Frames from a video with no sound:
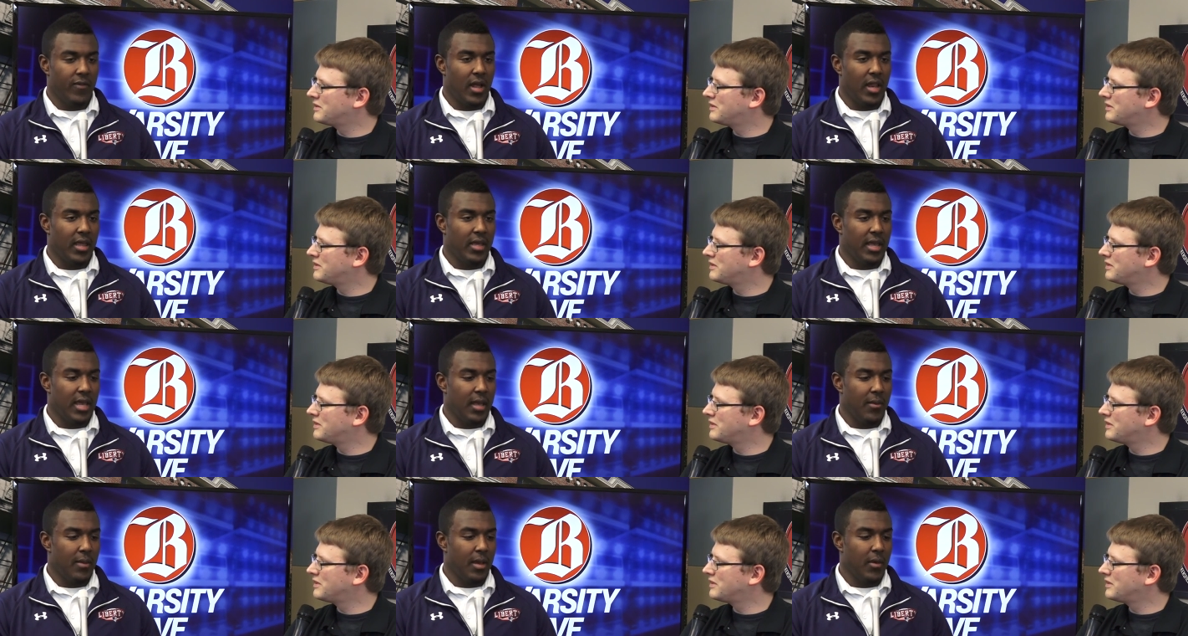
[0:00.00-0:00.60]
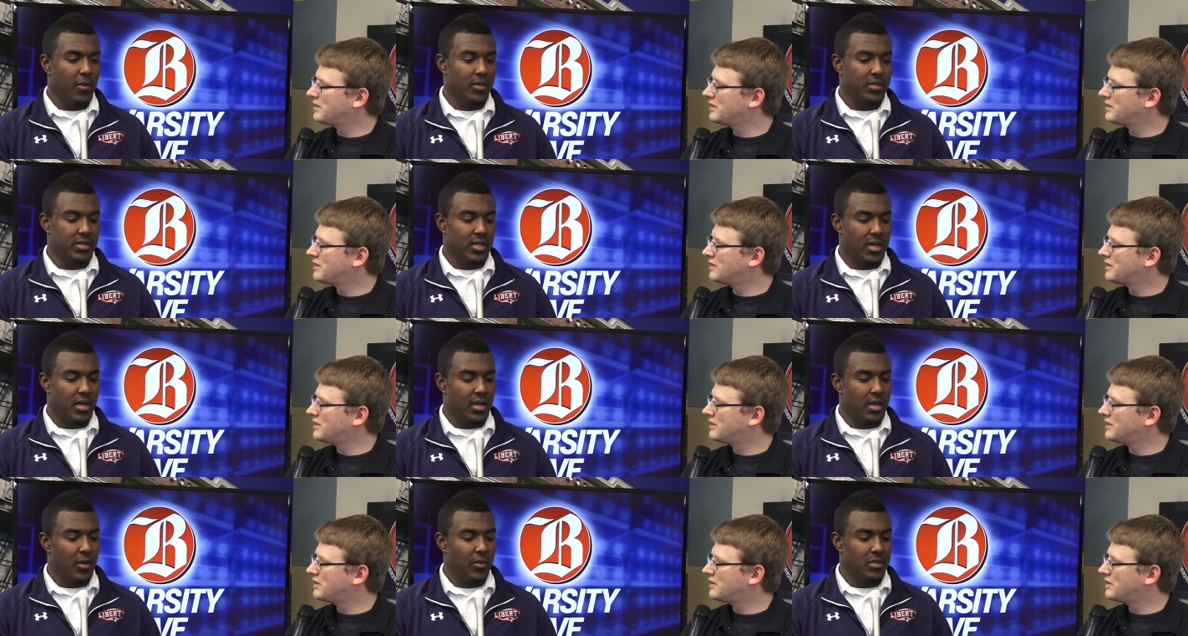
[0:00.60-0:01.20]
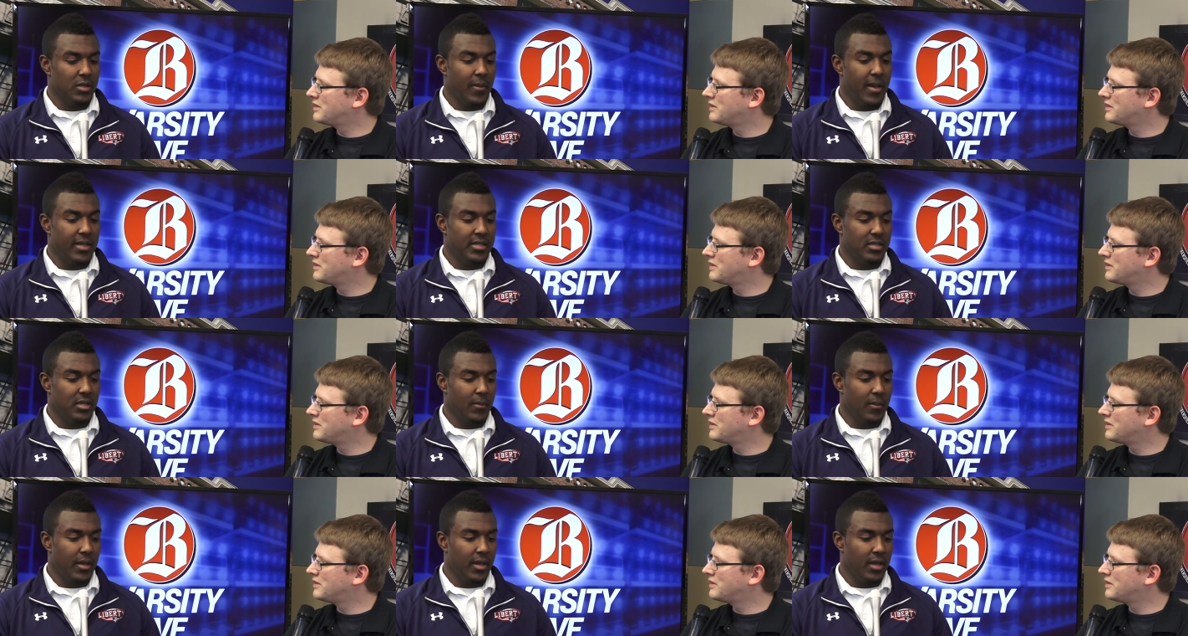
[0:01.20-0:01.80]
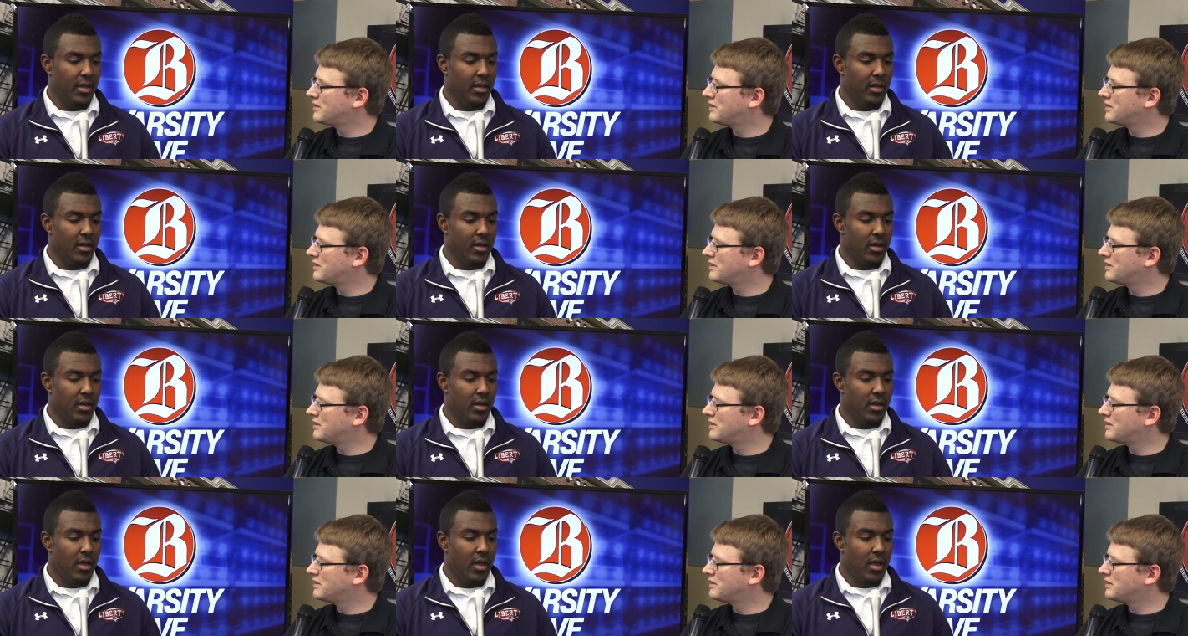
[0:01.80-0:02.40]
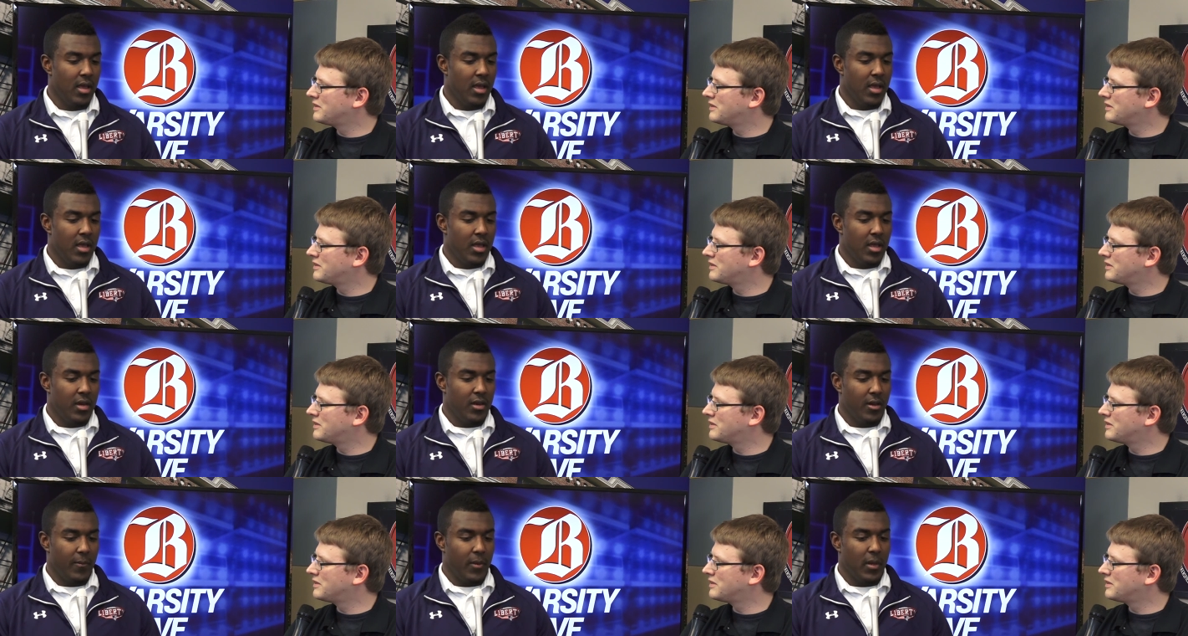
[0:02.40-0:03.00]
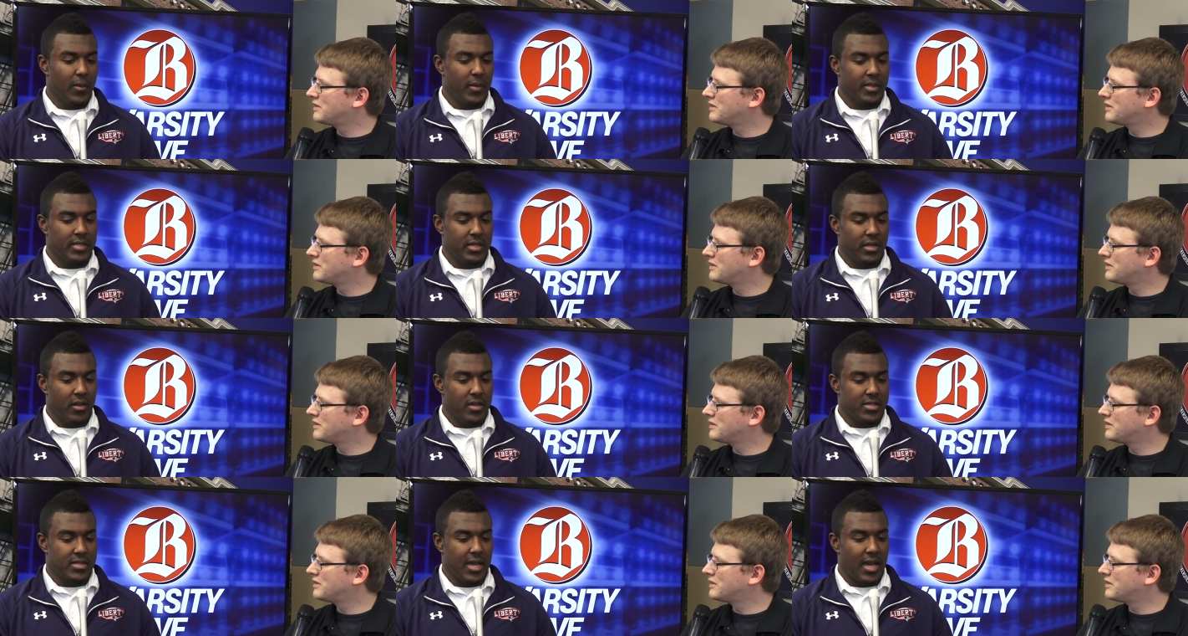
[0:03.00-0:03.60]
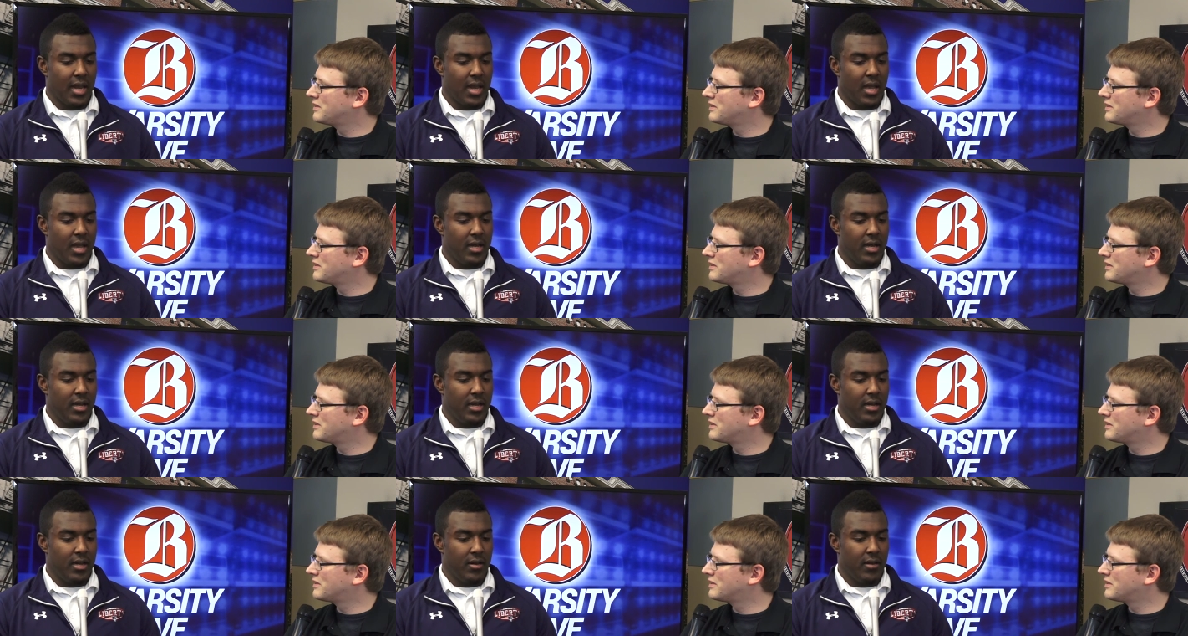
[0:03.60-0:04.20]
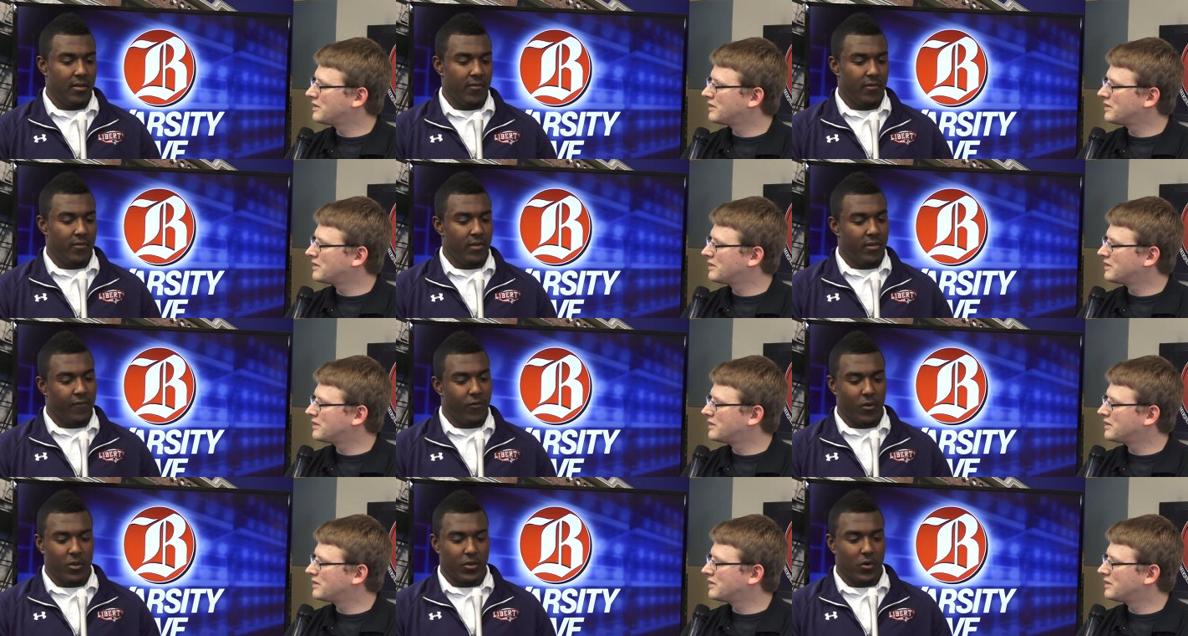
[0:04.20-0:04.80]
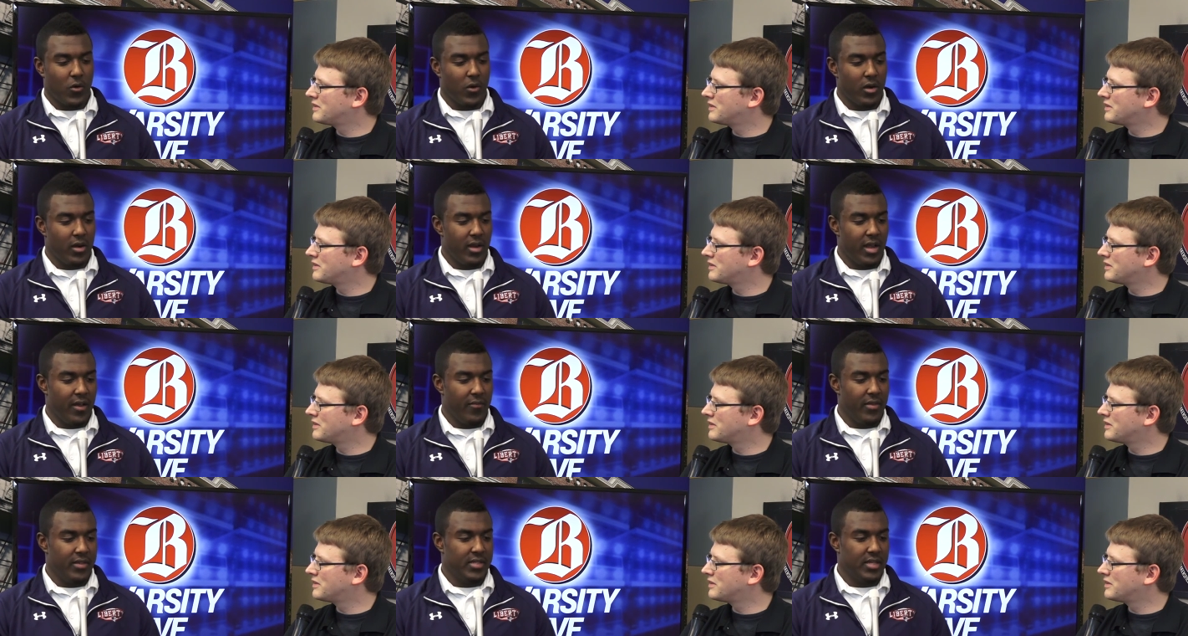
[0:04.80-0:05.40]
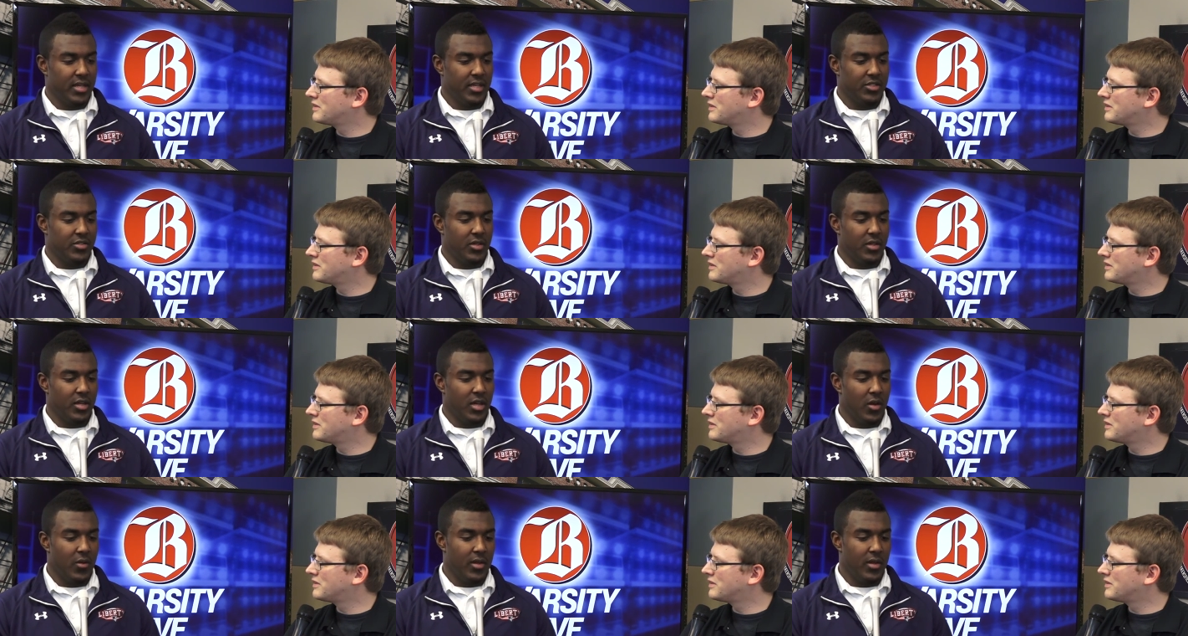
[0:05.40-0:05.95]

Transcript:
Speaker 1: One Valley game, that was it was amazing to me and you know, be able to sit on the sideline in the fourth quarter and have the second string